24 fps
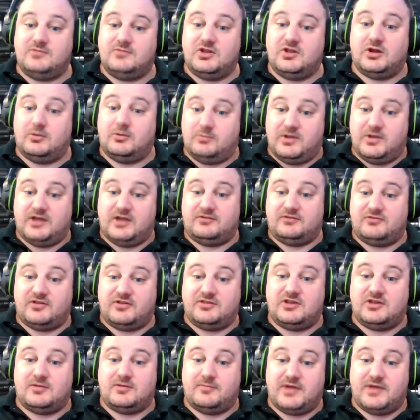you know, we had
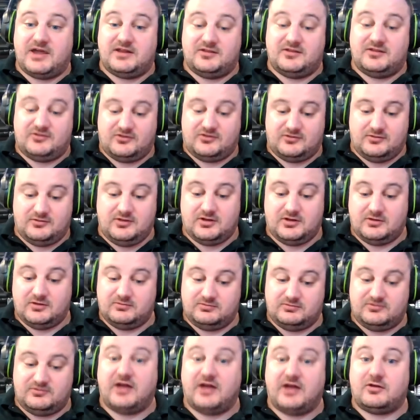friendly combatants, you know,
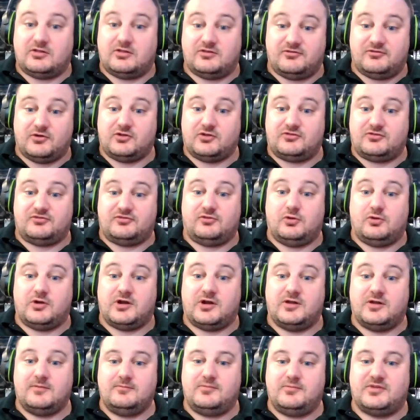down on the first floor,